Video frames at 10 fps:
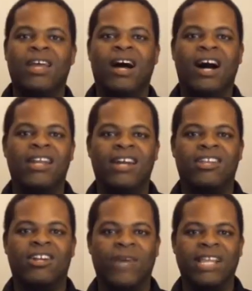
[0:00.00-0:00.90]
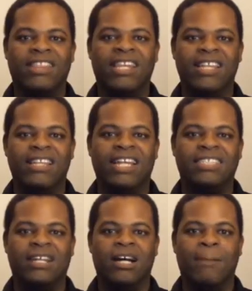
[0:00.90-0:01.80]
Another great thing
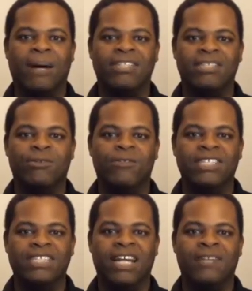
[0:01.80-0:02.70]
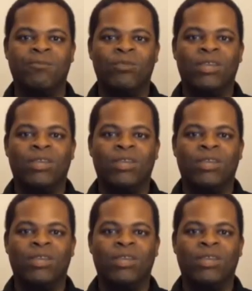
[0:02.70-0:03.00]
that's about this movie is that